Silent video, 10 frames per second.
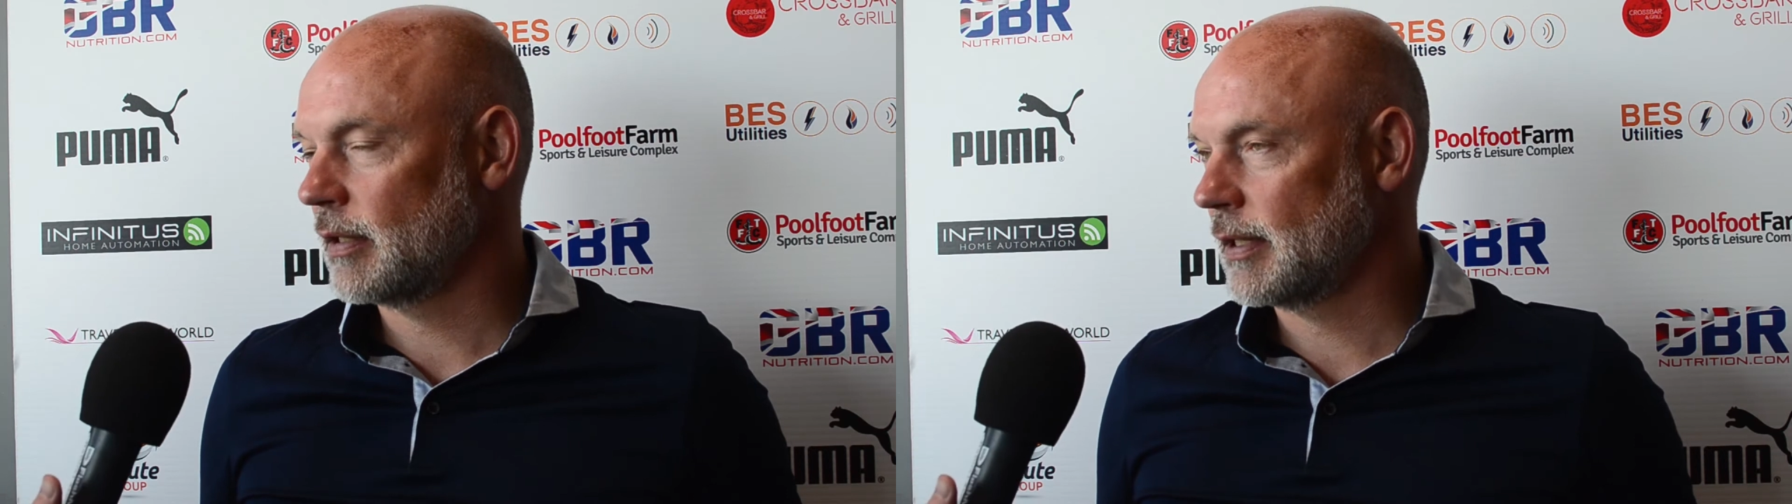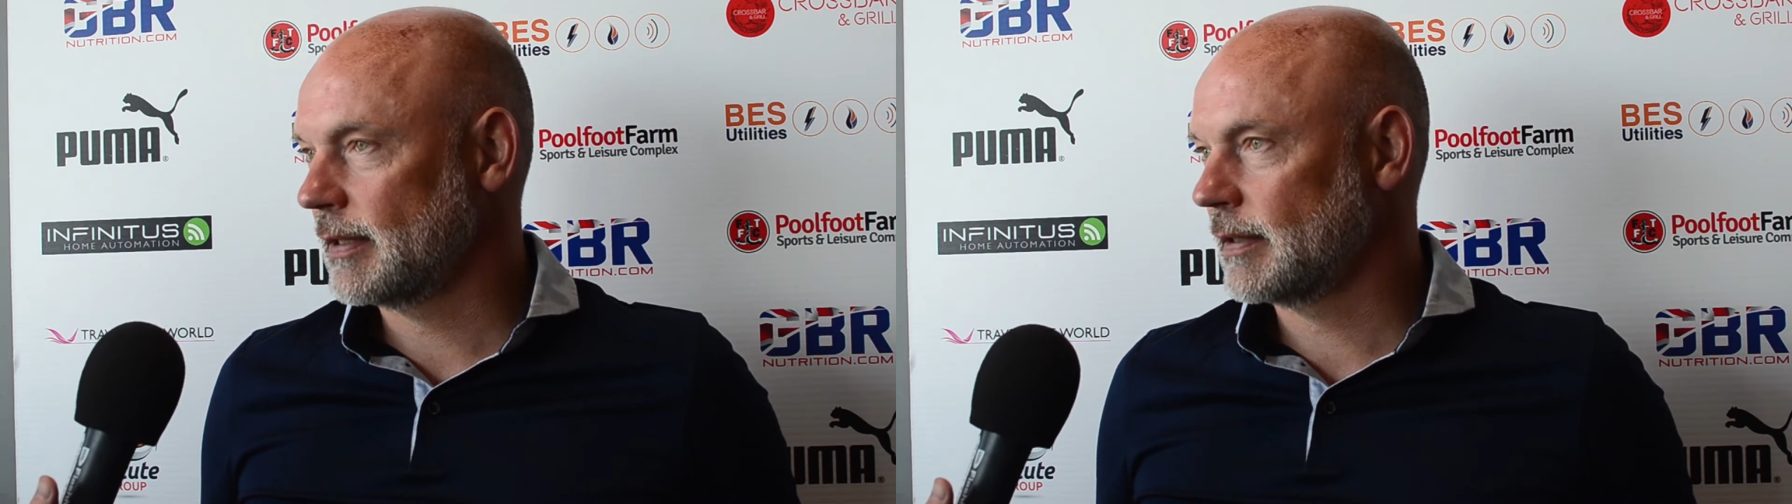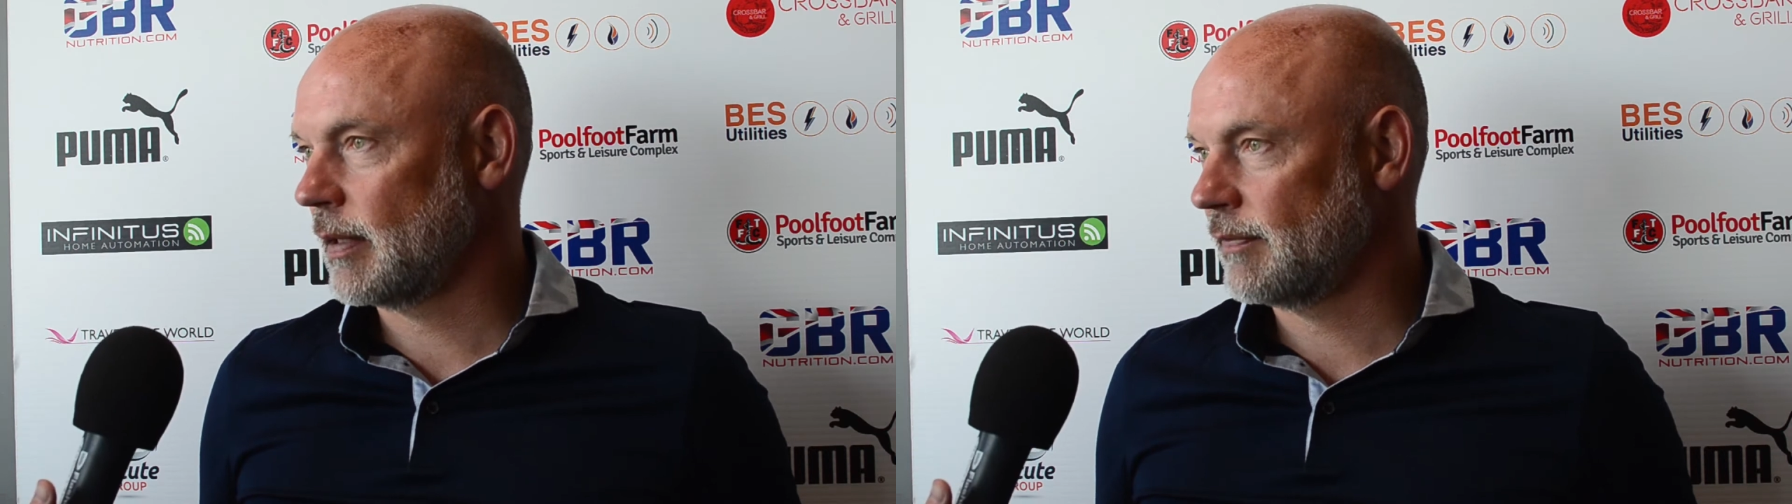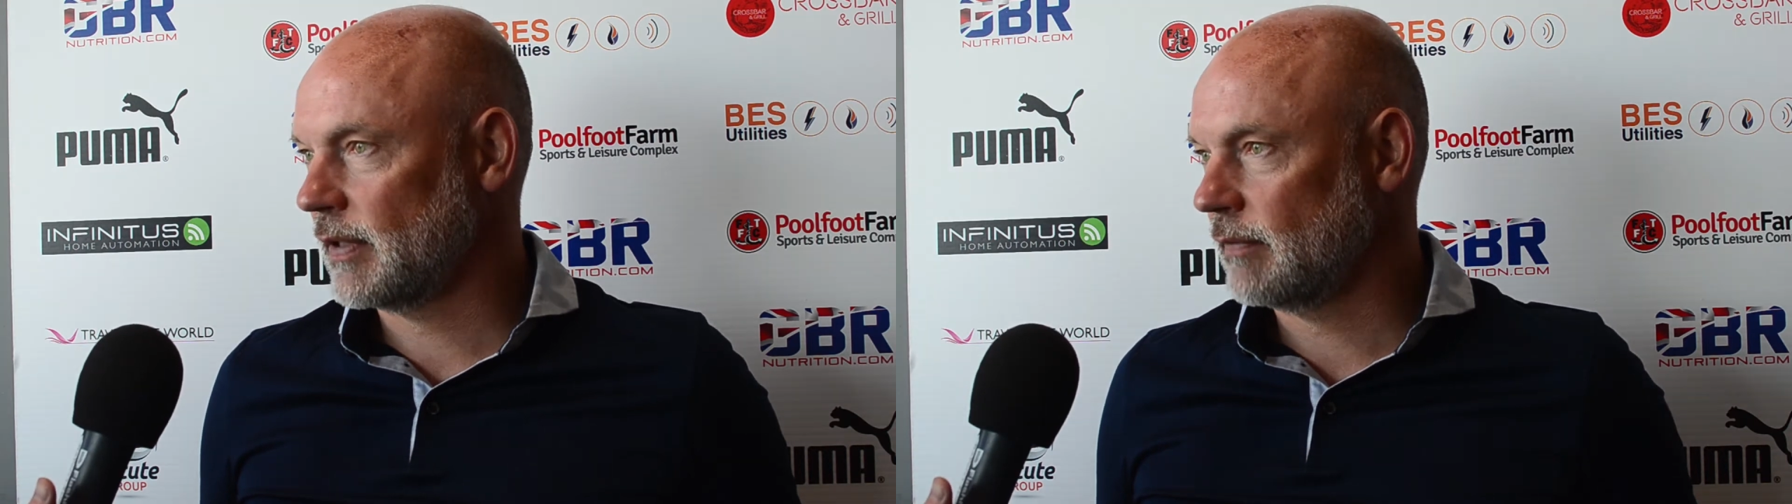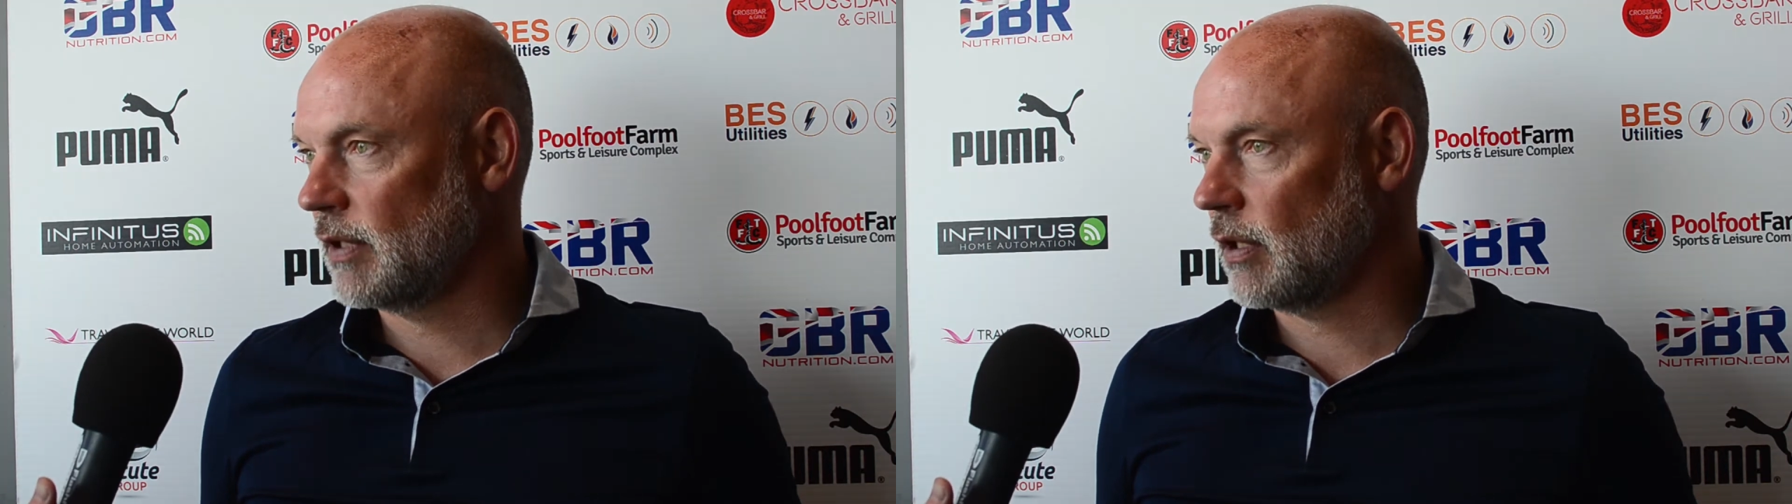Sure. Uh, I
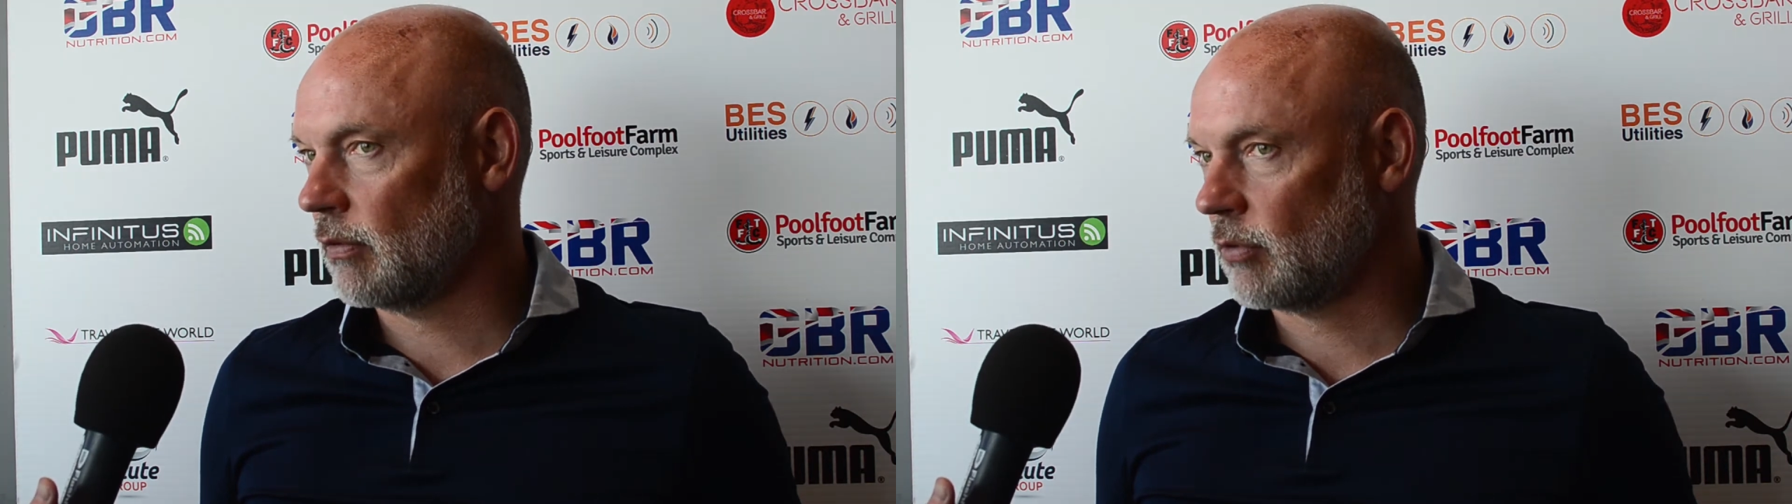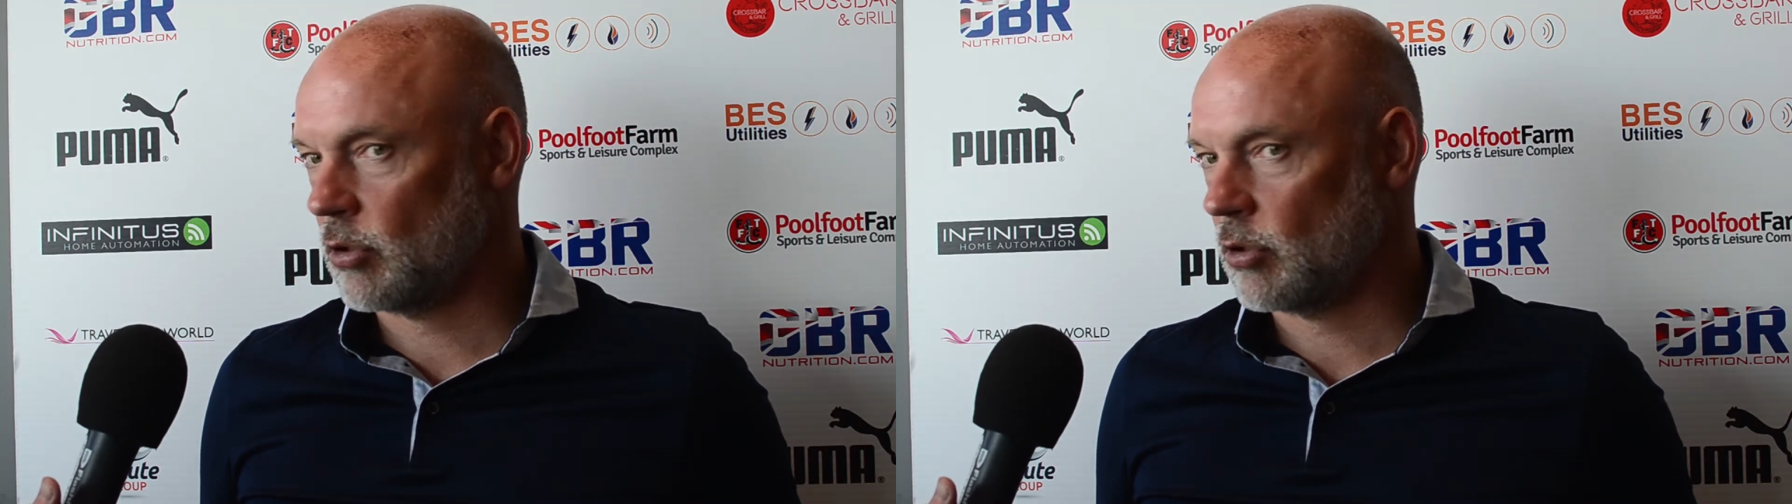think we are